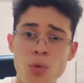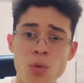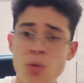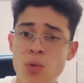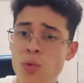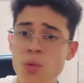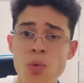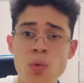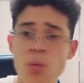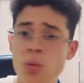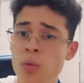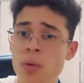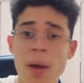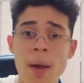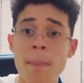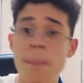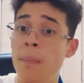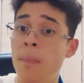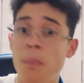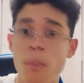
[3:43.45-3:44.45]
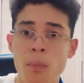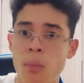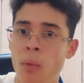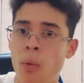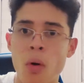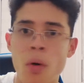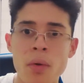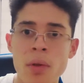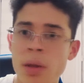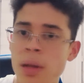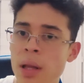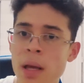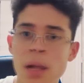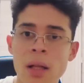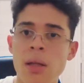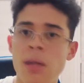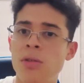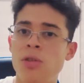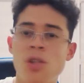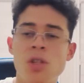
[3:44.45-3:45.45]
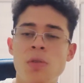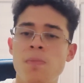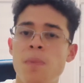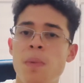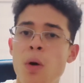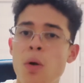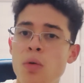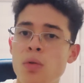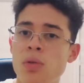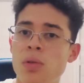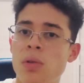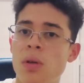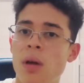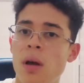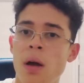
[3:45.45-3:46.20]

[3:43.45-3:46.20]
you can more than likely just post